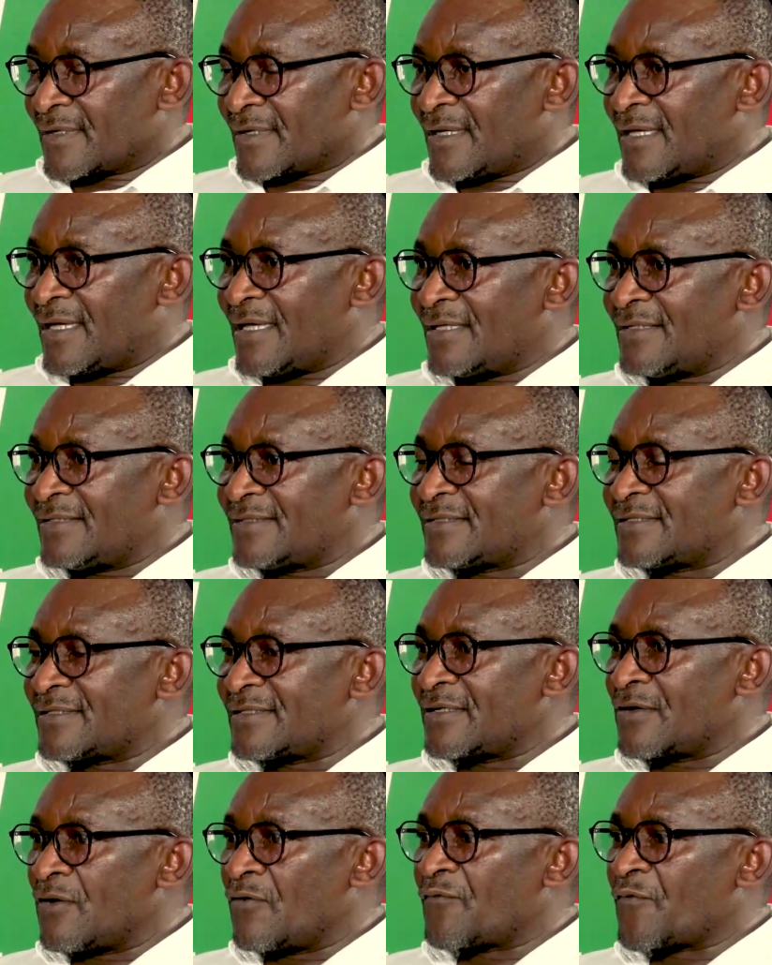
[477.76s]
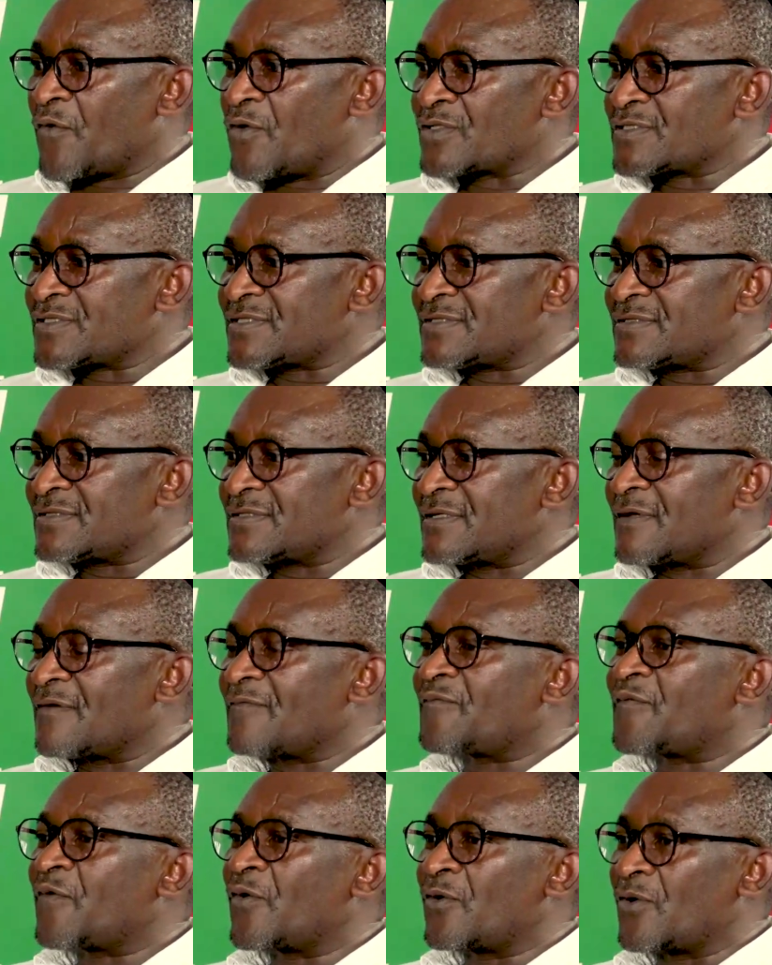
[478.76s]
And of course,
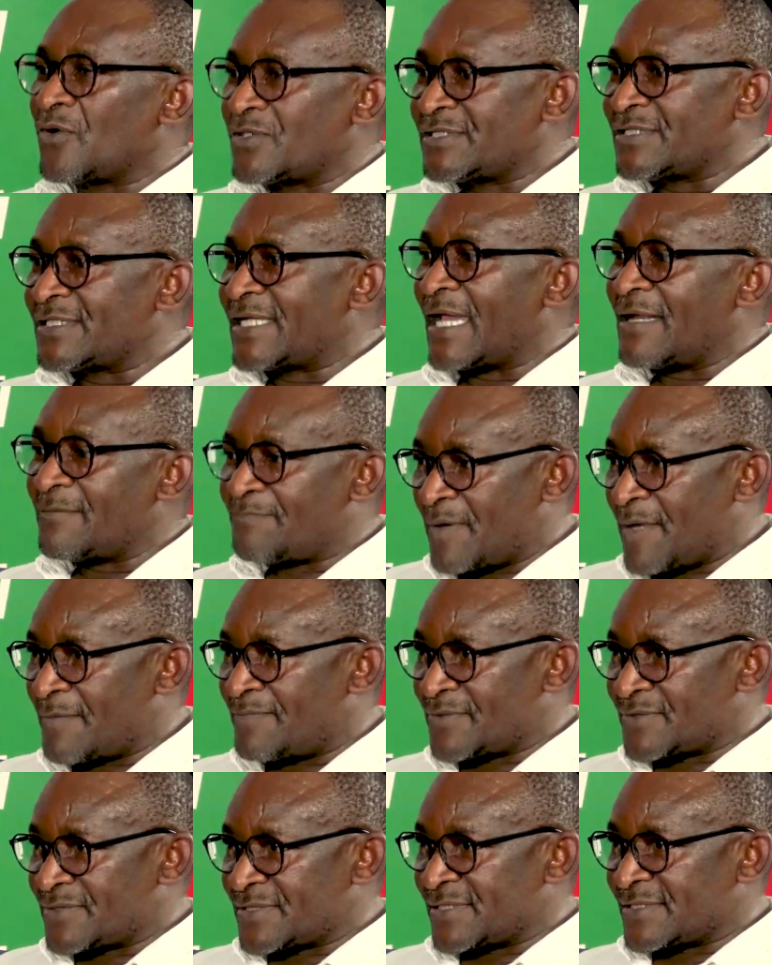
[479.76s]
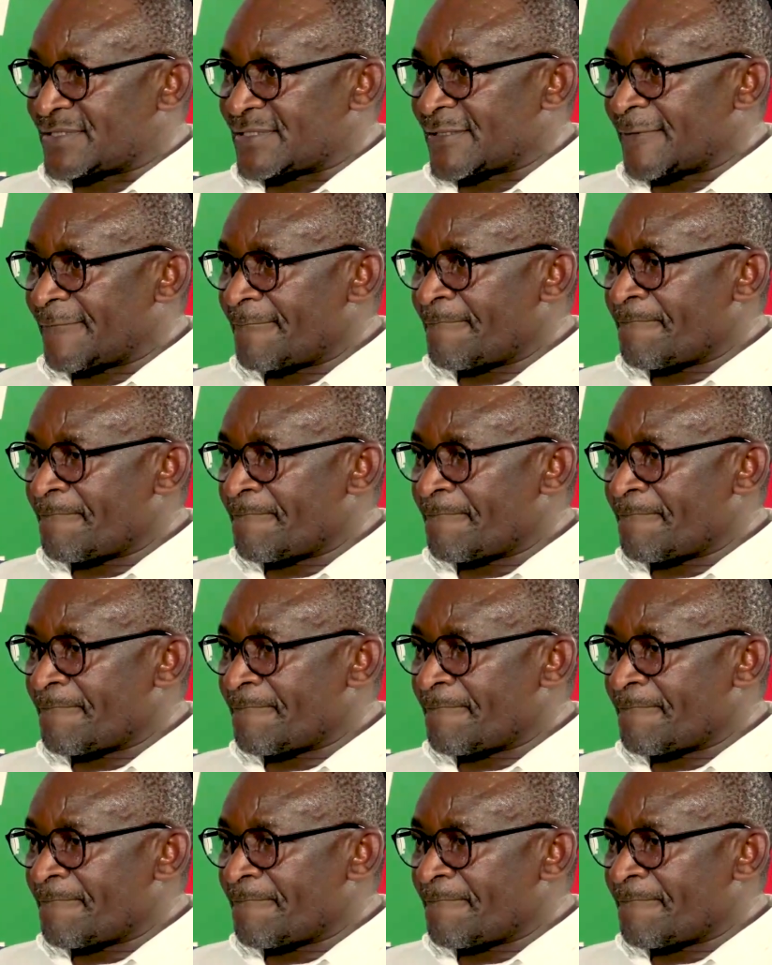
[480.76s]
for logical purposes,